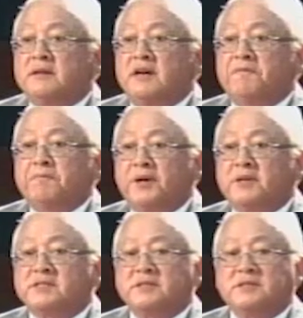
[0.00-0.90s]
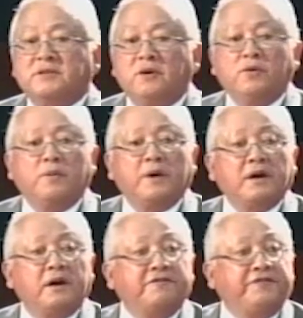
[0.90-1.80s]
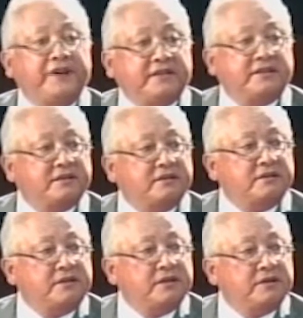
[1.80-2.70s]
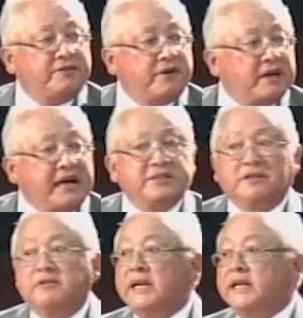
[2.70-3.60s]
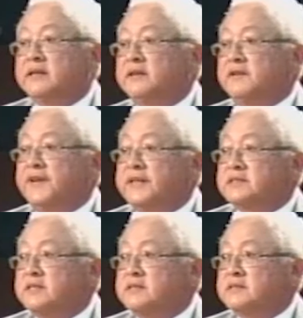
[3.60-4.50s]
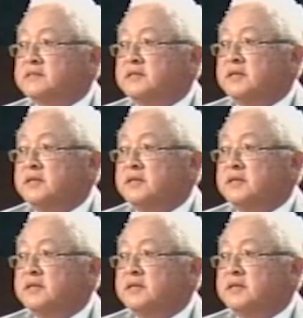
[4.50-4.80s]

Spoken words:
of persons who were convicted for ganja-related offenses,